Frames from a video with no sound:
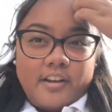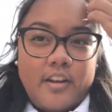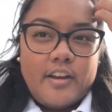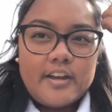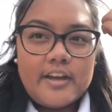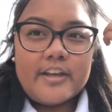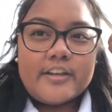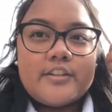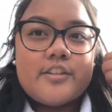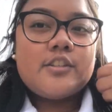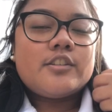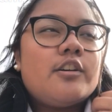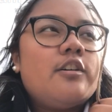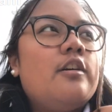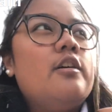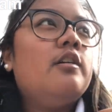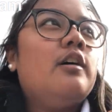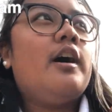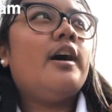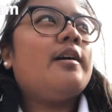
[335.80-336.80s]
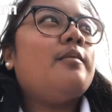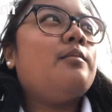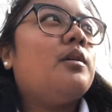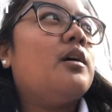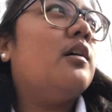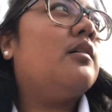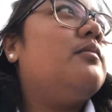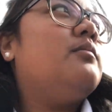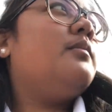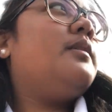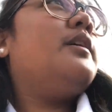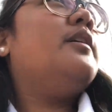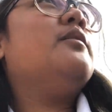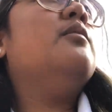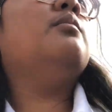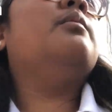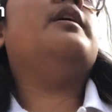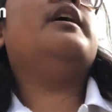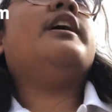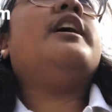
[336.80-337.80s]
Okay, so I'm on my
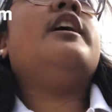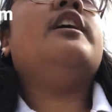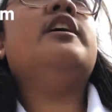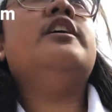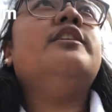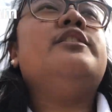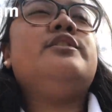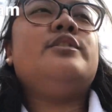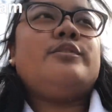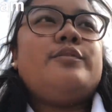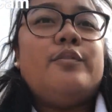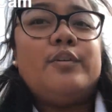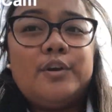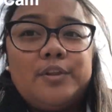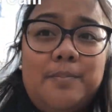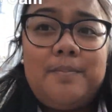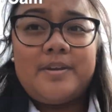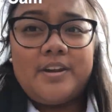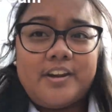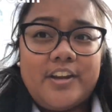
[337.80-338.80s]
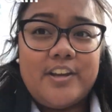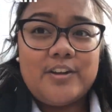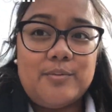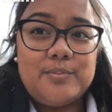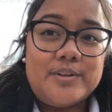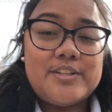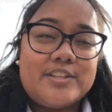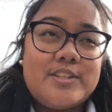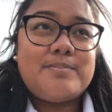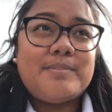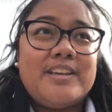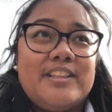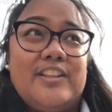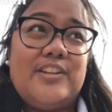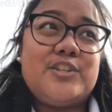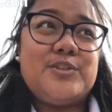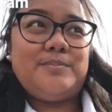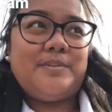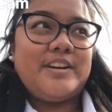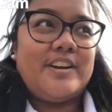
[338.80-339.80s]
way to fourth period, which is my
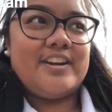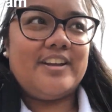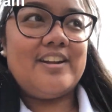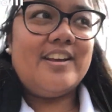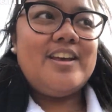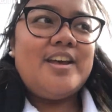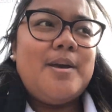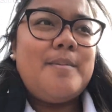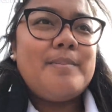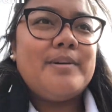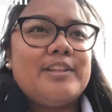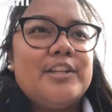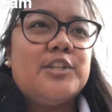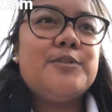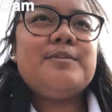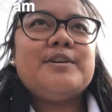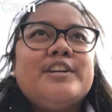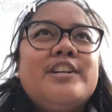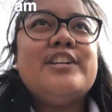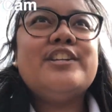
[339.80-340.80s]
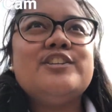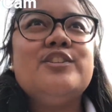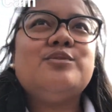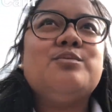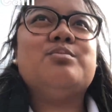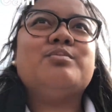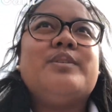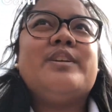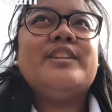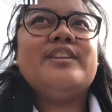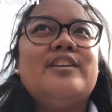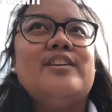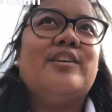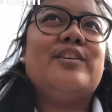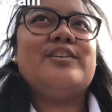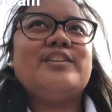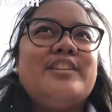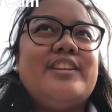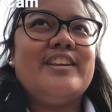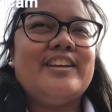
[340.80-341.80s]
lunch period. My lunch period is really
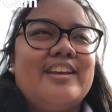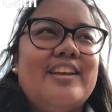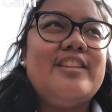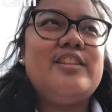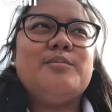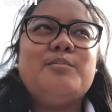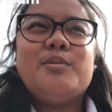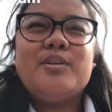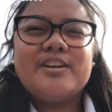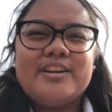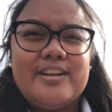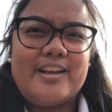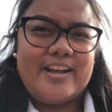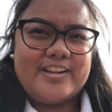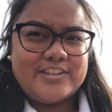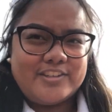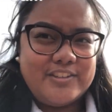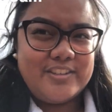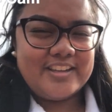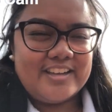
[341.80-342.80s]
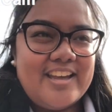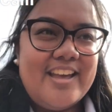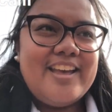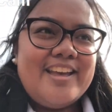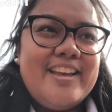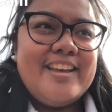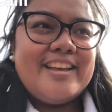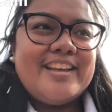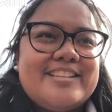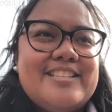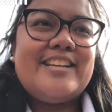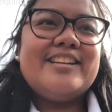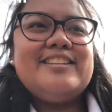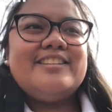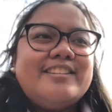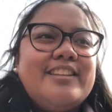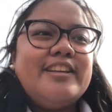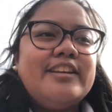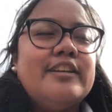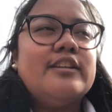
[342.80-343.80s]
early in the morning, actually. It's
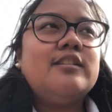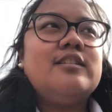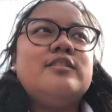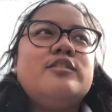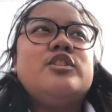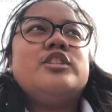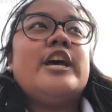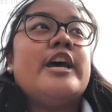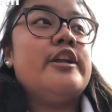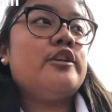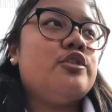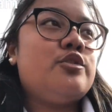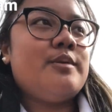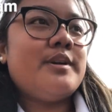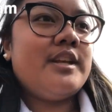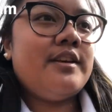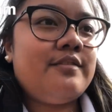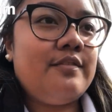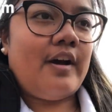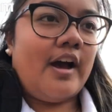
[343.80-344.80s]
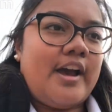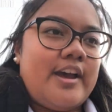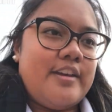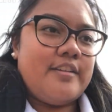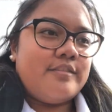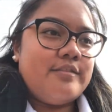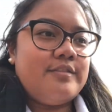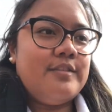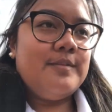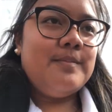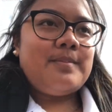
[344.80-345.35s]
at like 1025